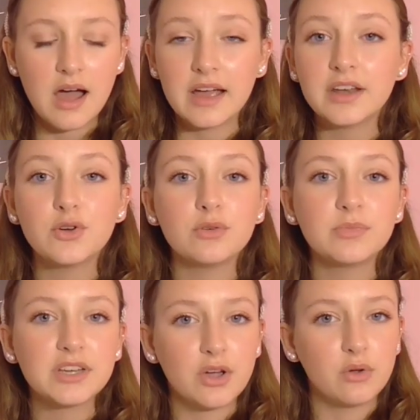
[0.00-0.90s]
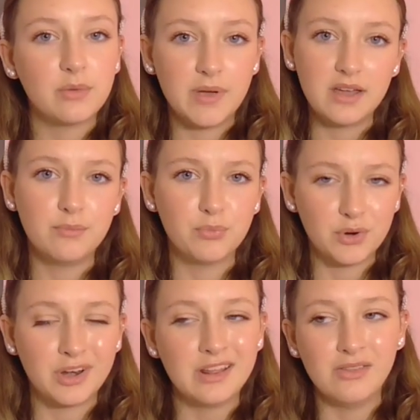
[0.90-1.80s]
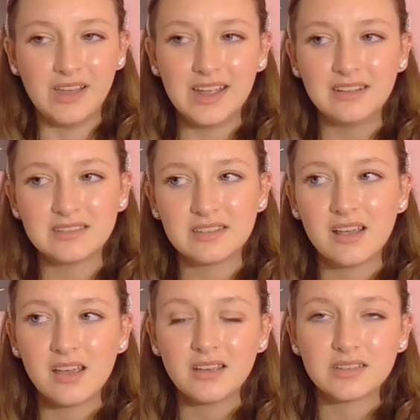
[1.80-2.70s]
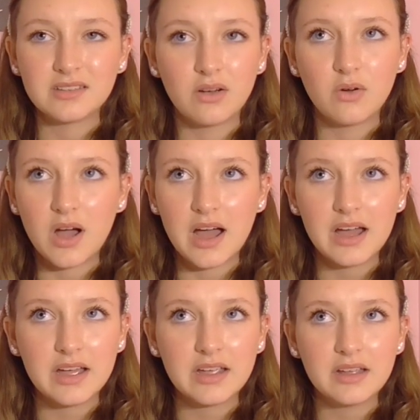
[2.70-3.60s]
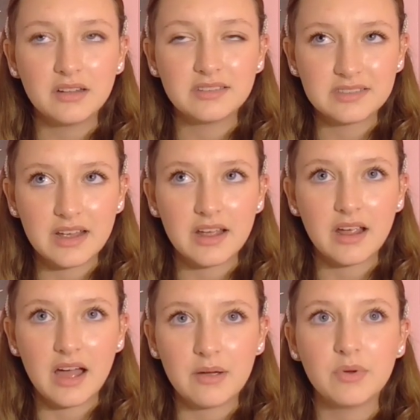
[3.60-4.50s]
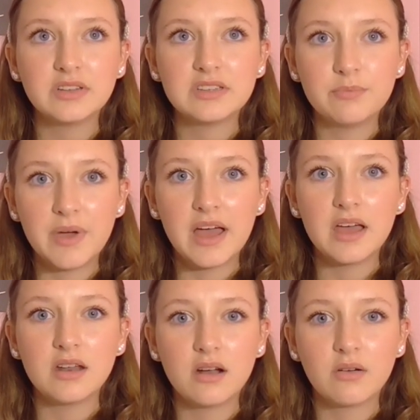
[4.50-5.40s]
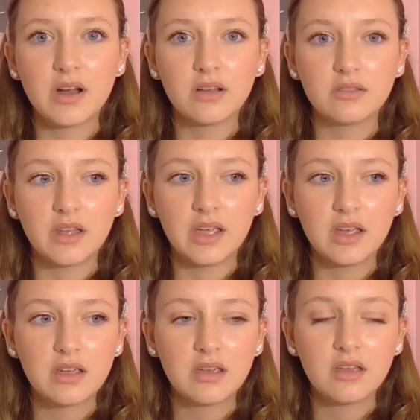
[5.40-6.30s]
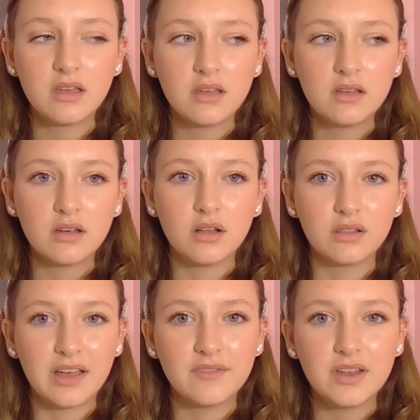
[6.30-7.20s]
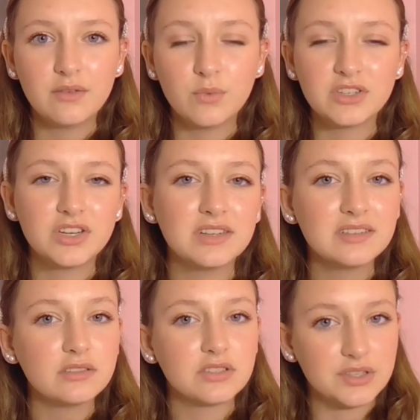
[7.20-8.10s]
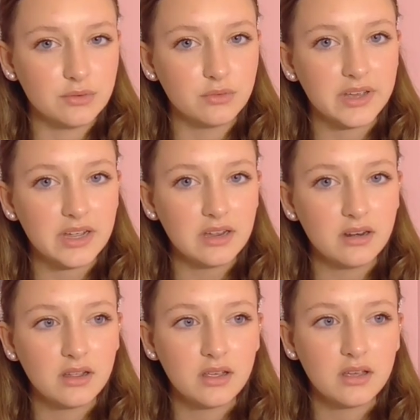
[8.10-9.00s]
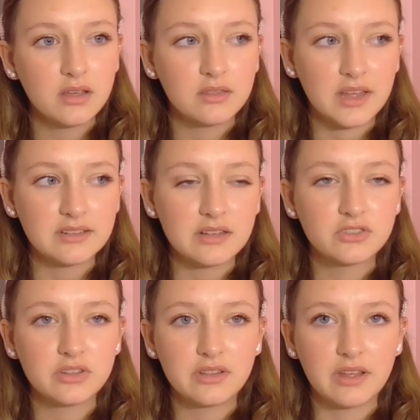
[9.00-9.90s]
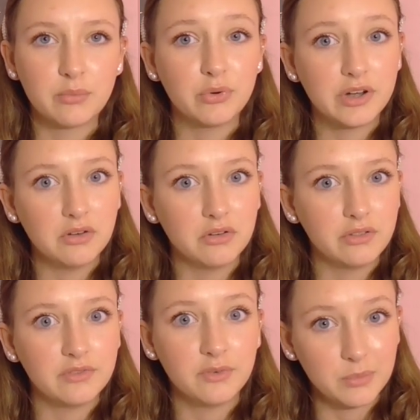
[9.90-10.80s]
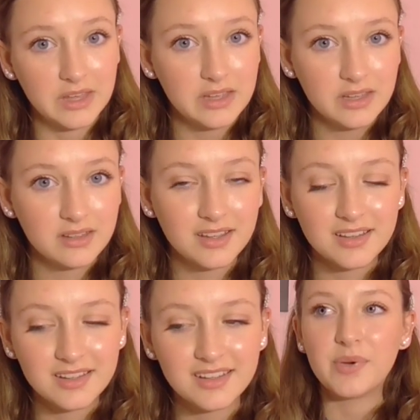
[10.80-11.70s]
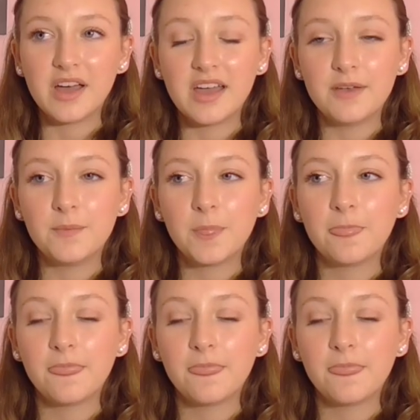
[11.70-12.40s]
I normally go to bed pretty late, so I'd say I went to bed around 11, which isn't too late. That's actually pretty early for me, but